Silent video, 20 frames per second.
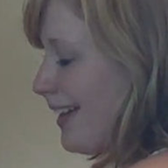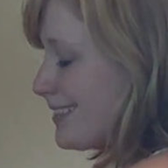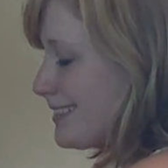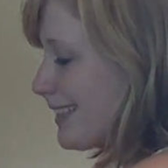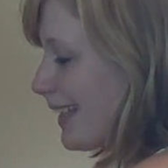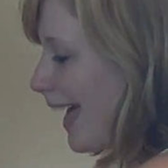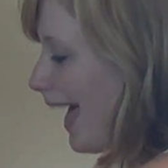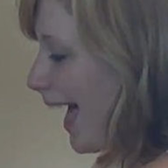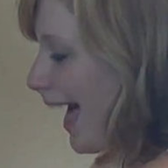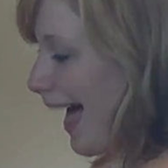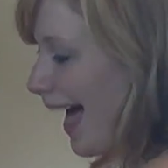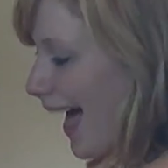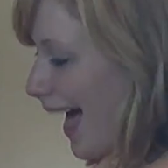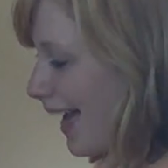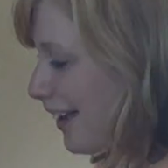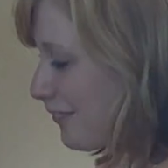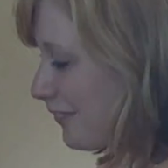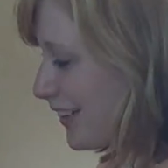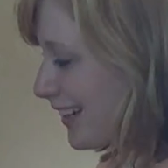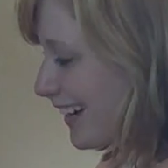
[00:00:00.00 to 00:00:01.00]
Say,
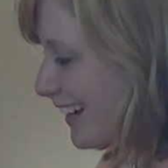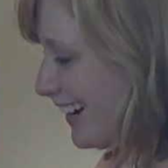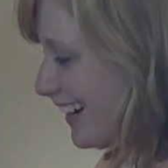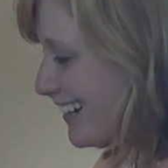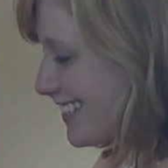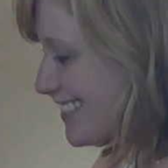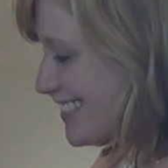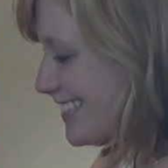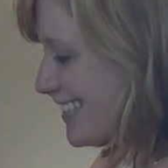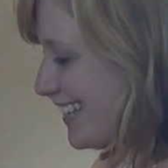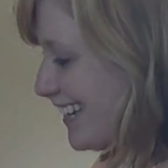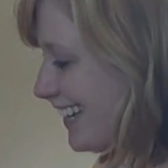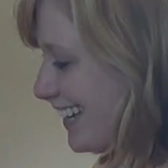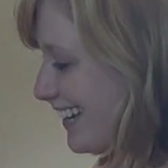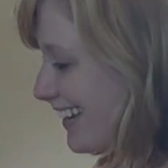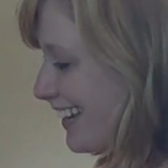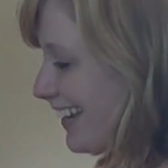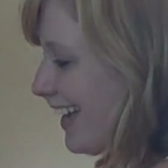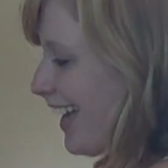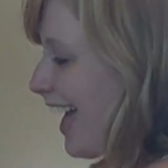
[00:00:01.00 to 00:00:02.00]

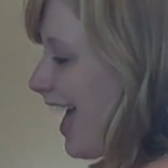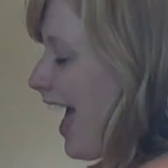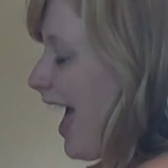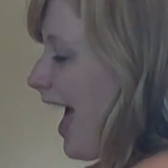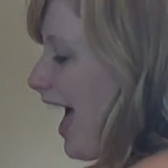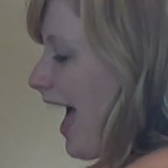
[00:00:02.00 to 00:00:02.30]
hi Piercy!